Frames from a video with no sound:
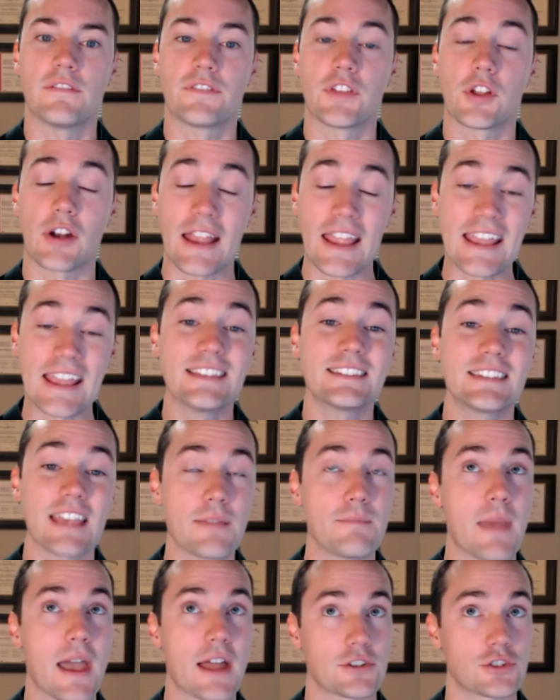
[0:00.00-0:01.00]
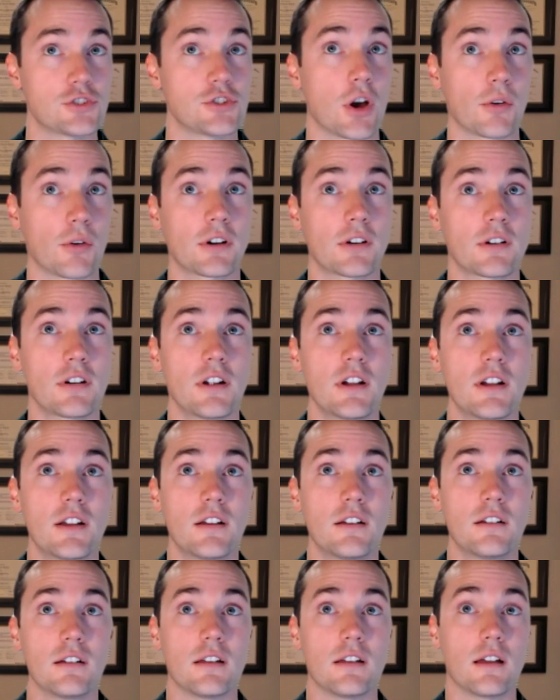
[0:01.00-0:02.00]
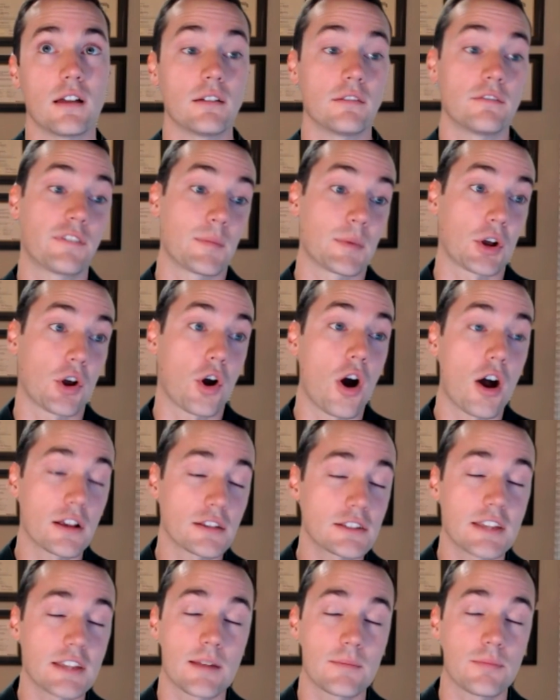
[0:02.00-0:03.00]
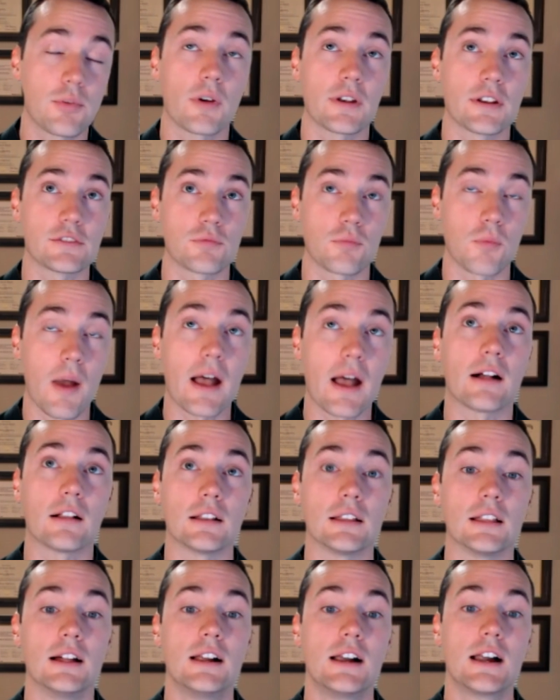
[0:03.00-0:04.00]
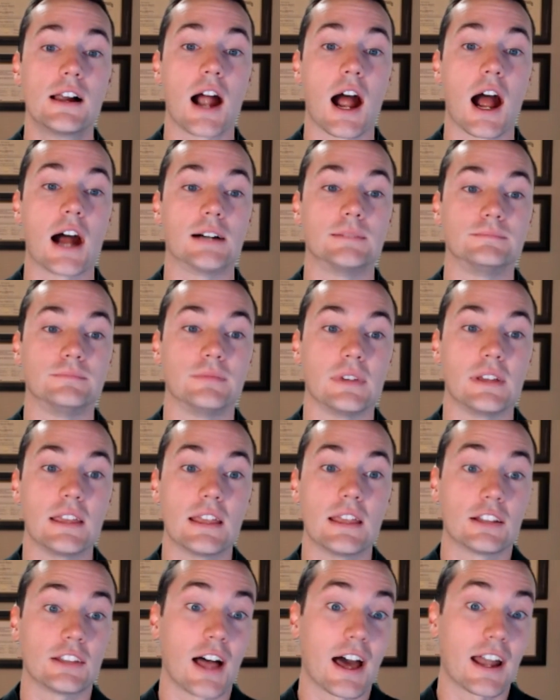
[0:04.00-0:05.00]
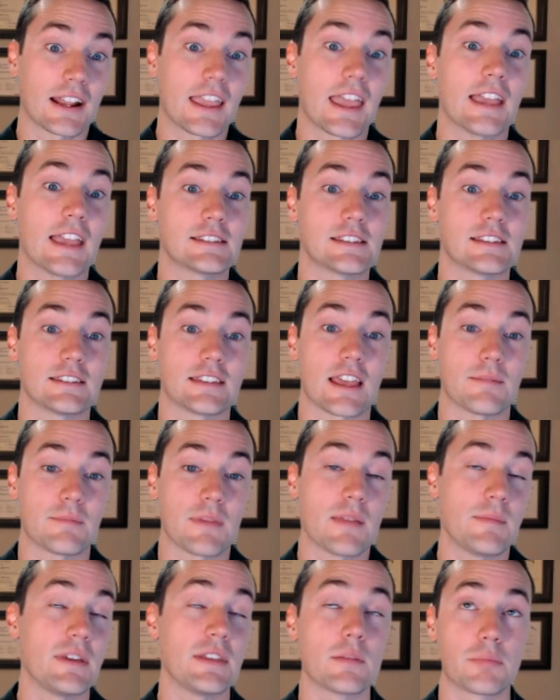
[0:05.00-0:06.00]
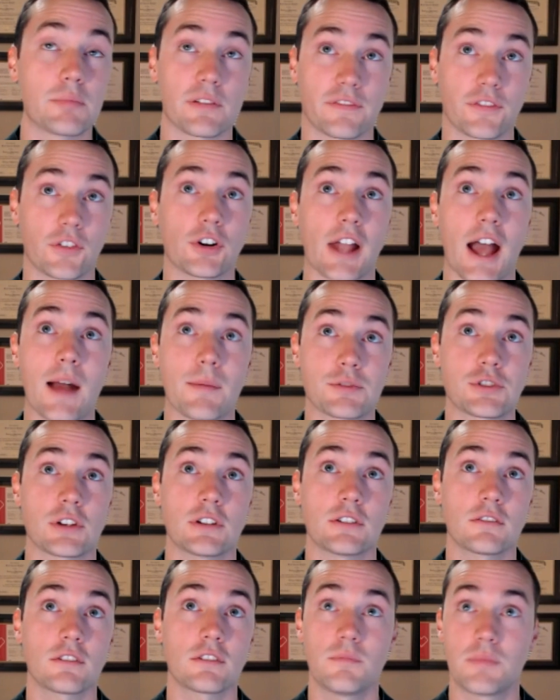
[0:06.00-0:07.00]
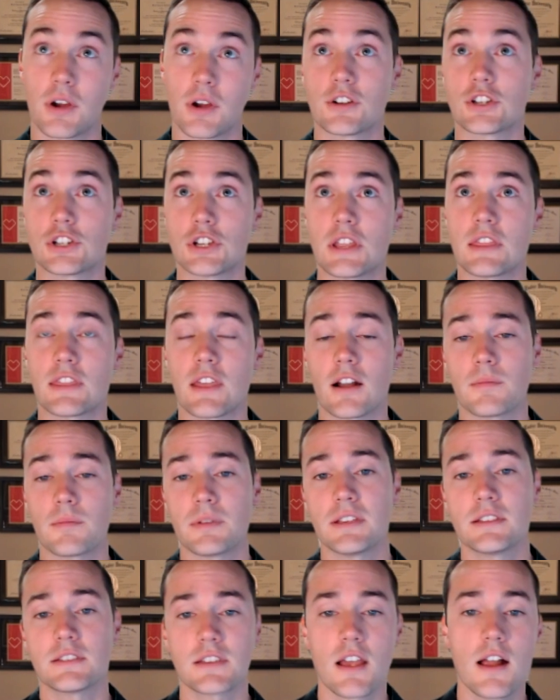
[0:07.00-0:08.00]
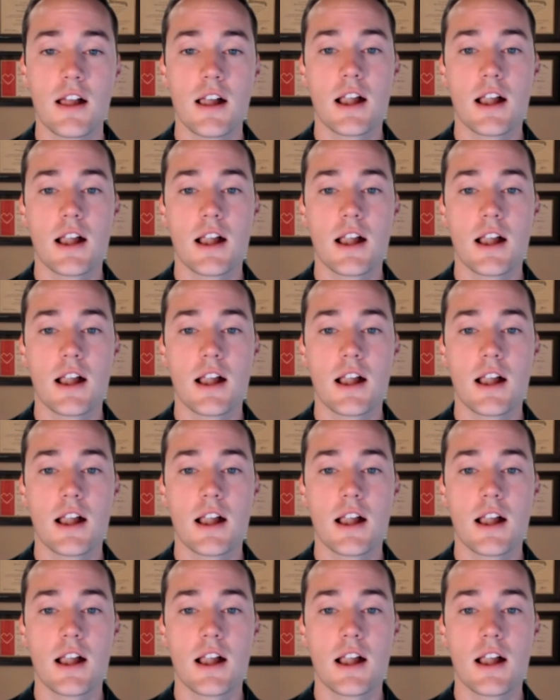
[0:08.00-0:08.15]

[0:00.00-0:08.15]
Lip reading: there is a match donor, and from a cost standpoint as well, in a lot of cases, that may be the preferred option compared to gene therapies.